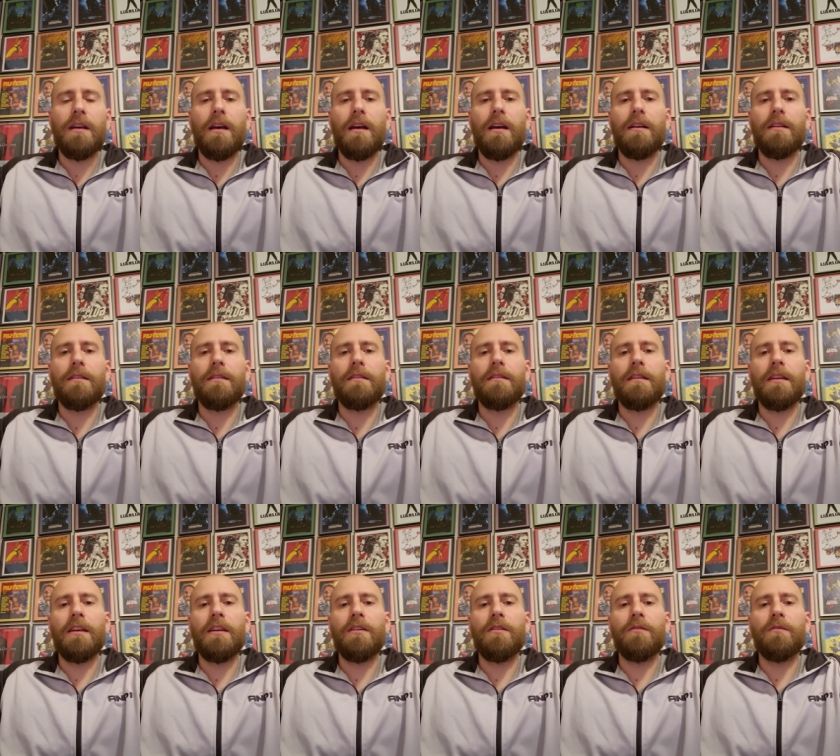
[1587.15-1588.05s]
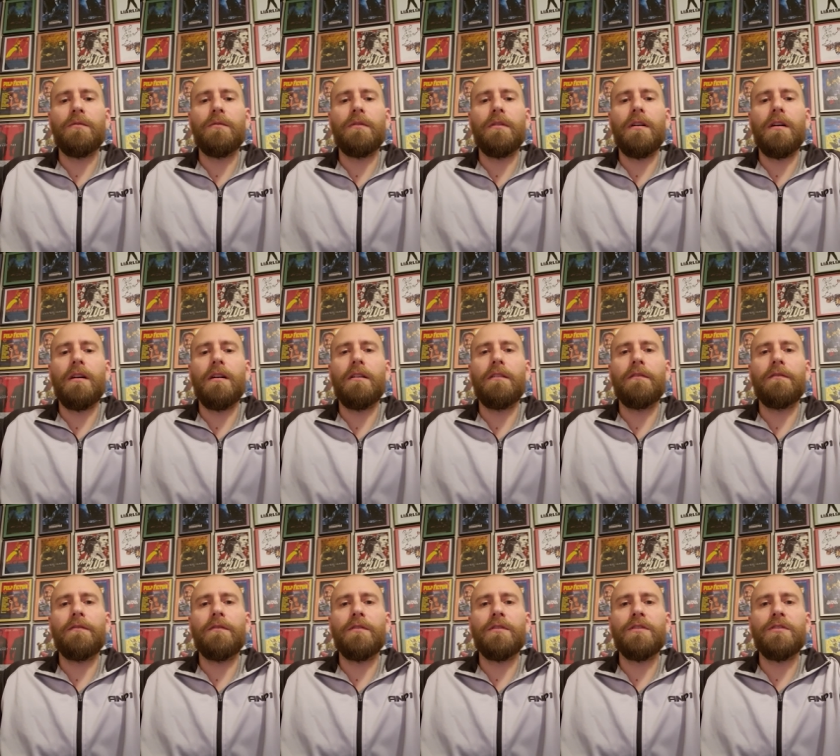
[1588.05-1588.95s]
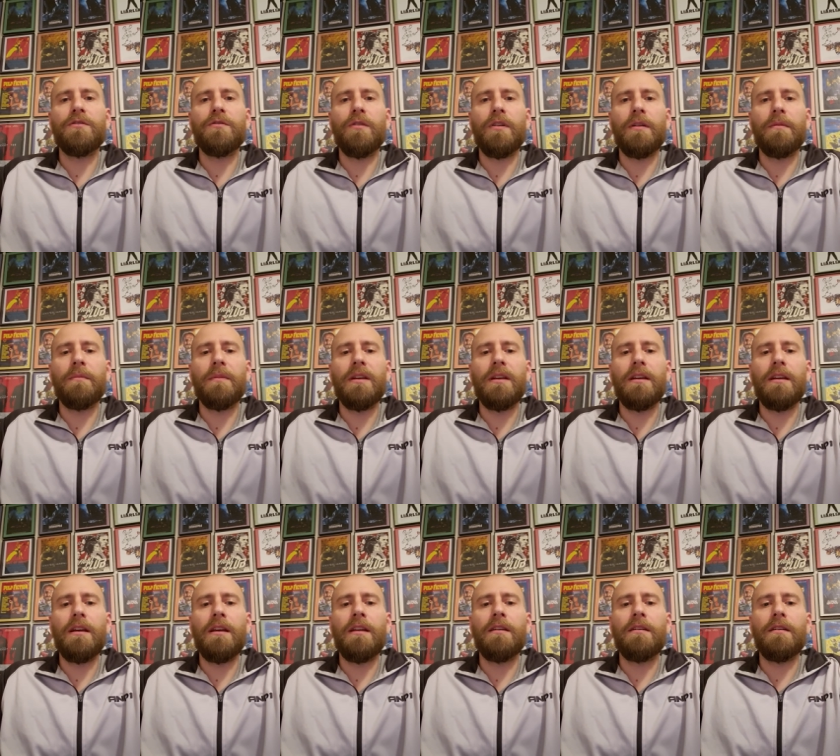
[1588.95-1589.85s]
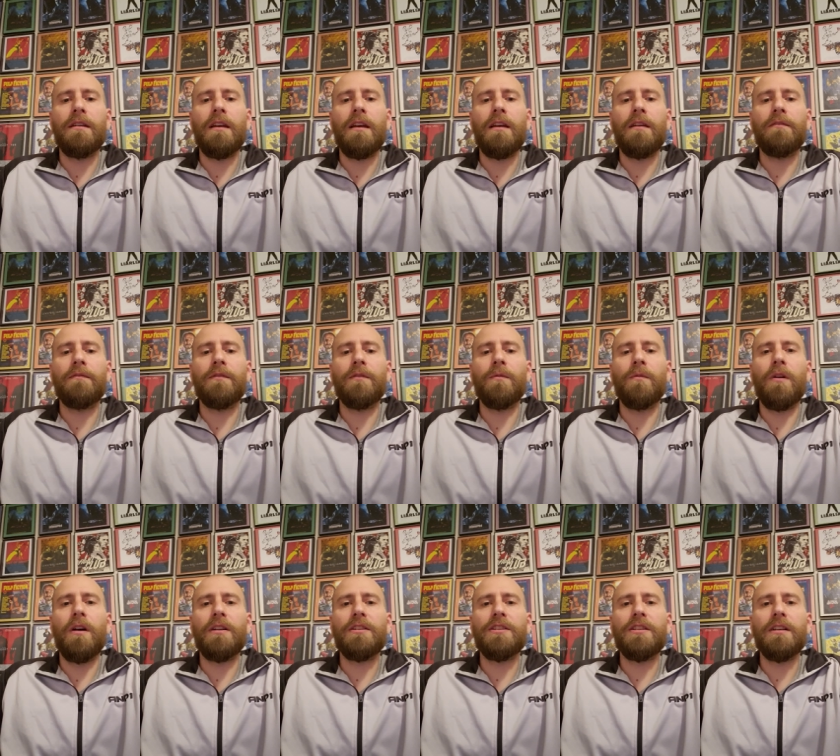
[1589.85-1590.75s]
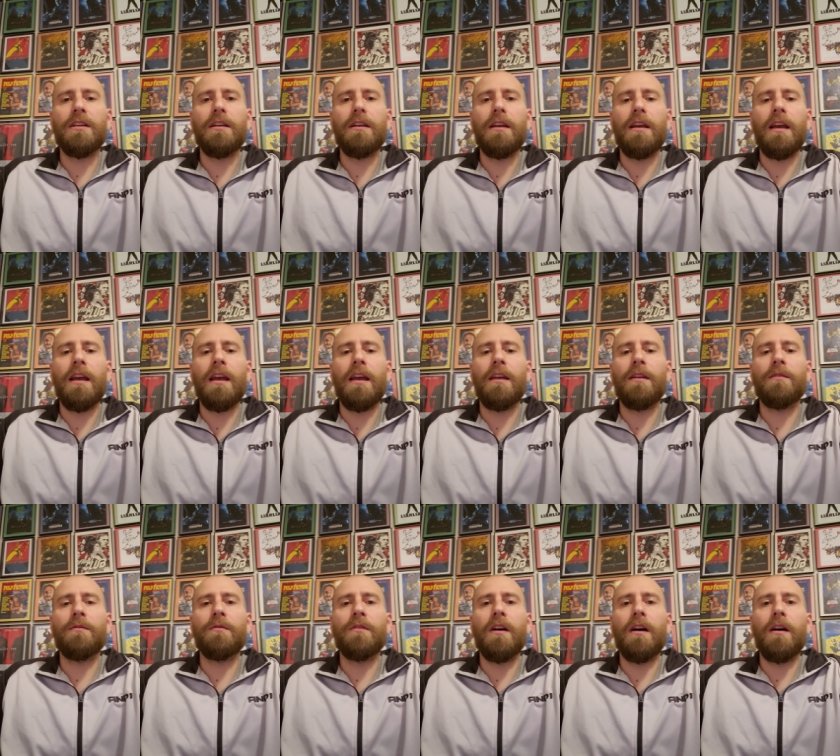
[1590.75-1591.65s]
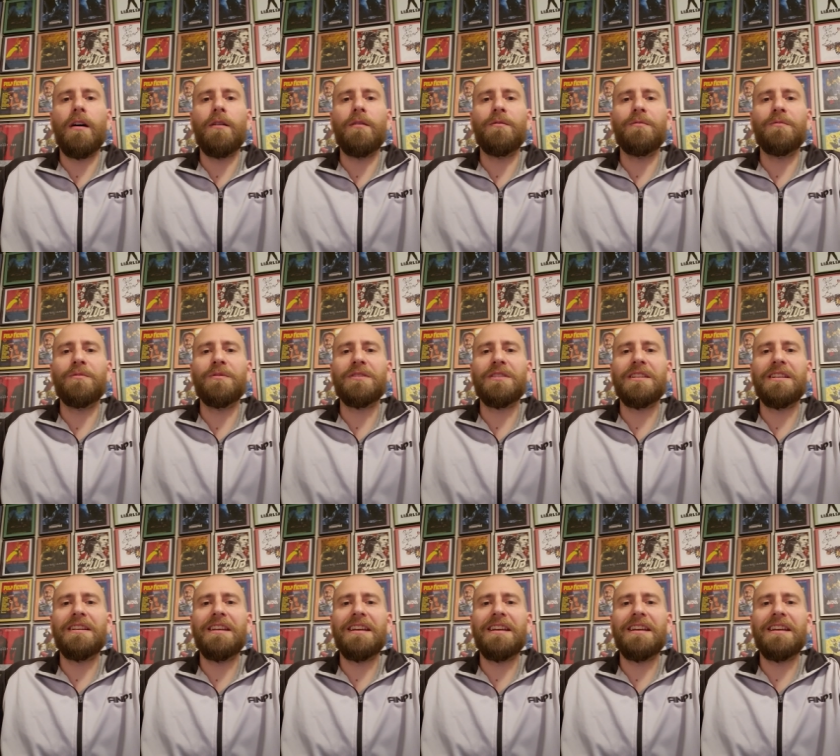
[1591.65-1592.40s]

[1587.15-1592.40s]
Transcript: Uh, thank you uh, for joining me and, and for watching, and uh, we'll see